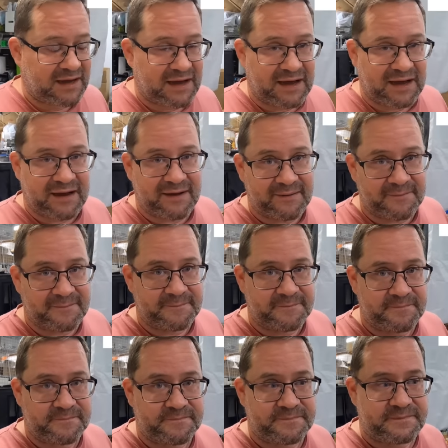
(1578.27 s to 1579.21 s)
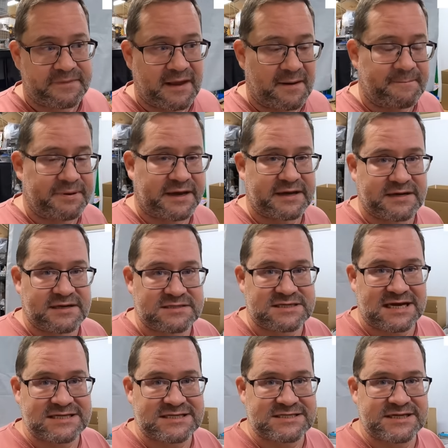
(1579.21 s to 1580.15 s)
Um,
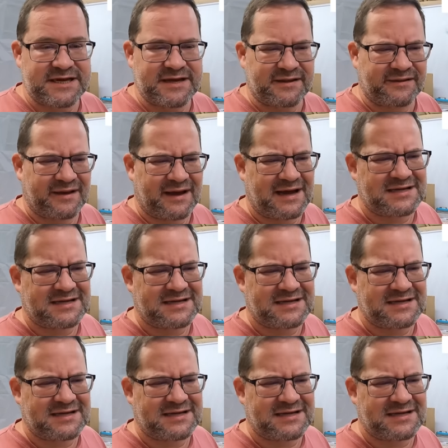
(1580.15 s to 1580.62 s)
because I see a,